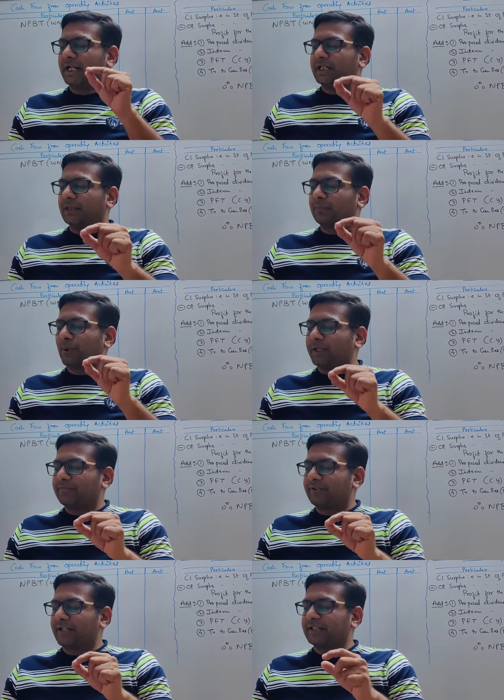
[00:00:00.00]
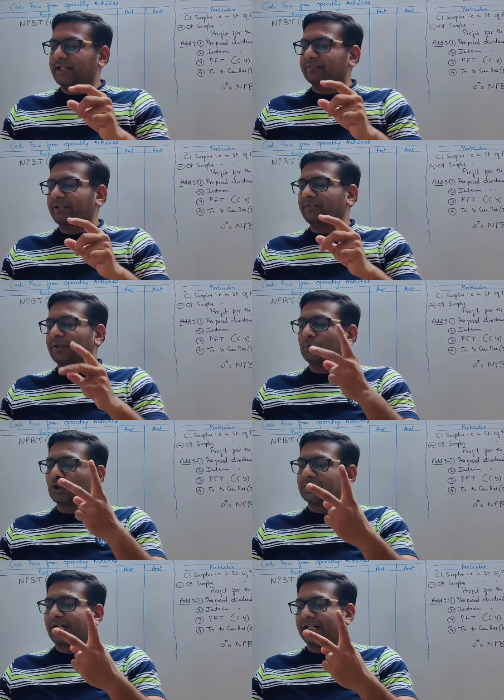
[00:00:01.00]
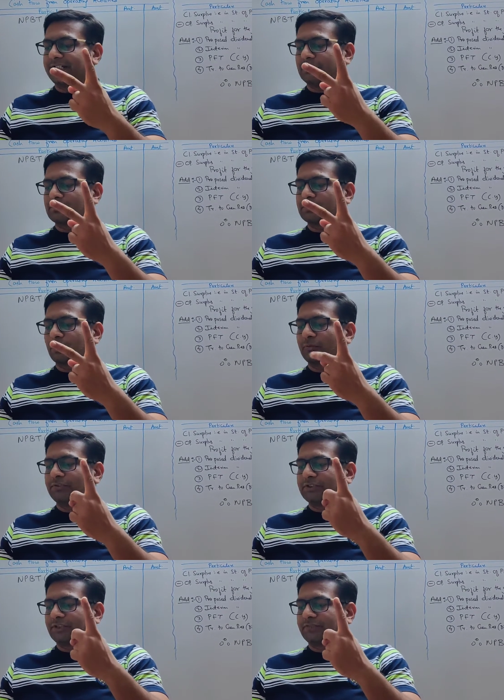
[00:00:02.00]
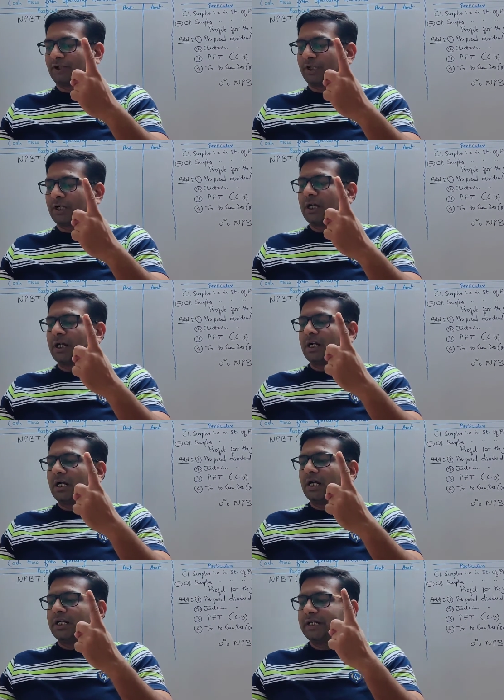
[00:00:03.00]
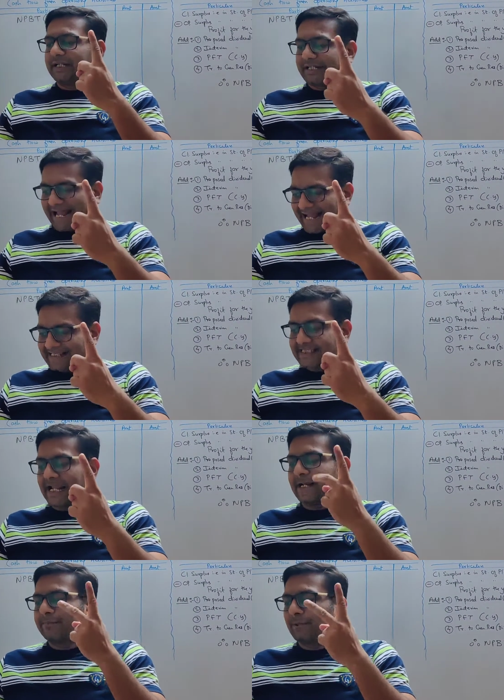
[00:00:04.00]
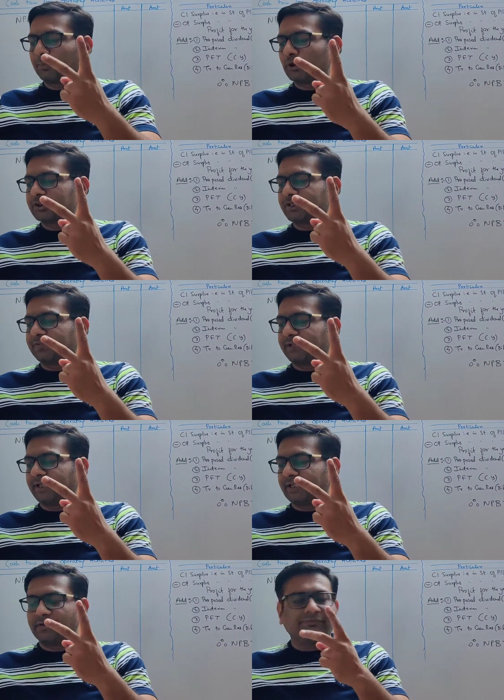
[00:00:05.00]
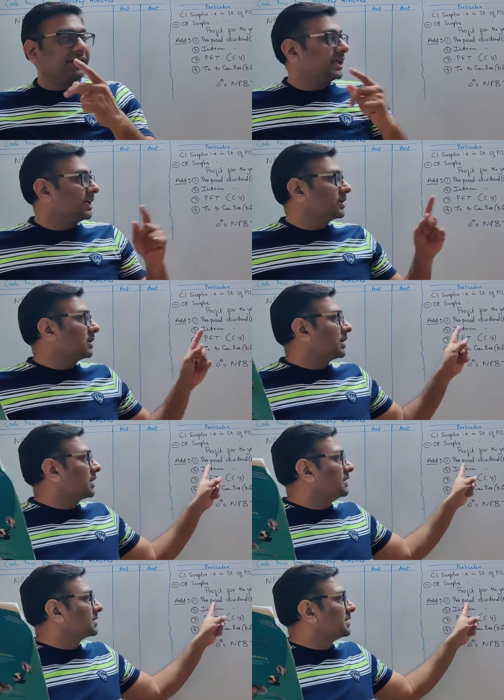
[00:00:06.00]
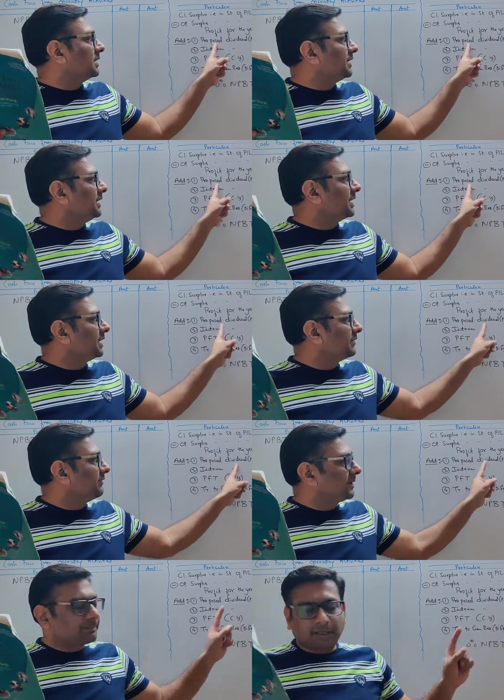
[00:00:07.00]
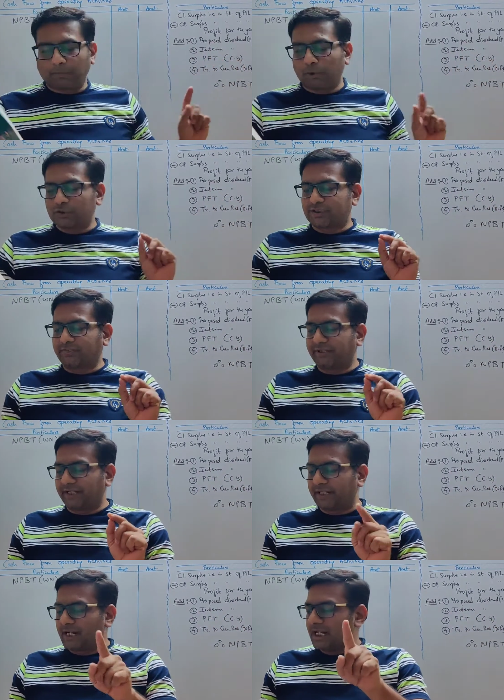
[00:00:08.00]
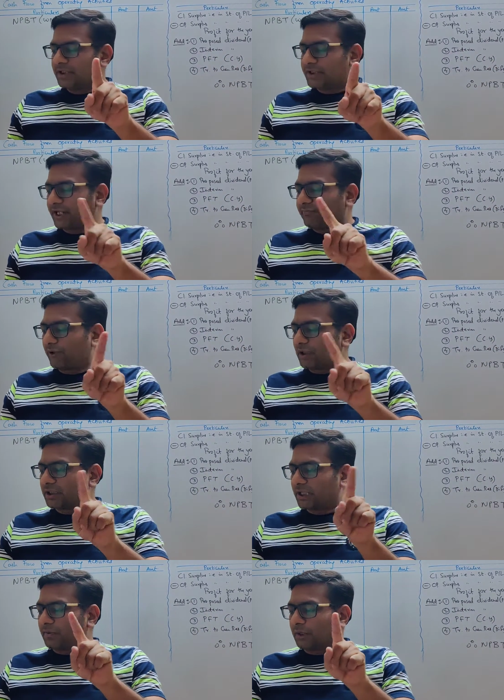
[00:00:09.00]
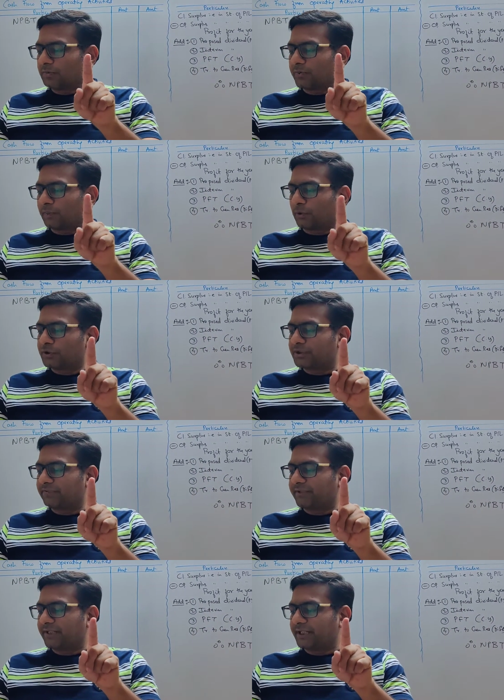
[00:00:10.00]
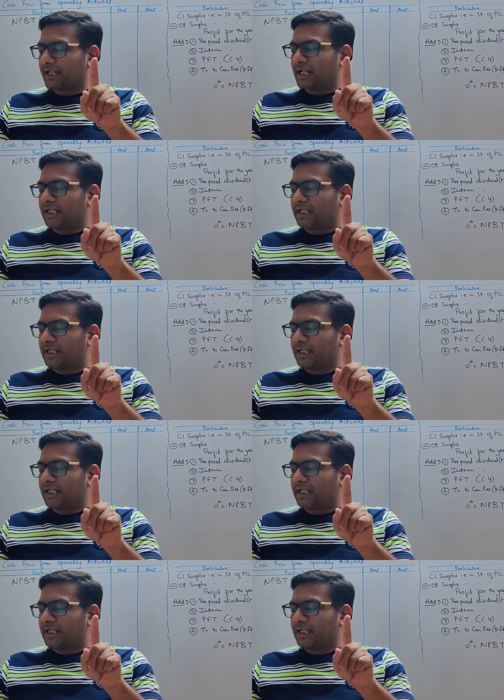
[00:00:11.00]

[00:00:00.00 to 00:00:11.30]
Under point 5 they have given both the items, provision for the tax and proposed dividend. We are concerned here with proposed dividend. Check for the amount proposed dividend.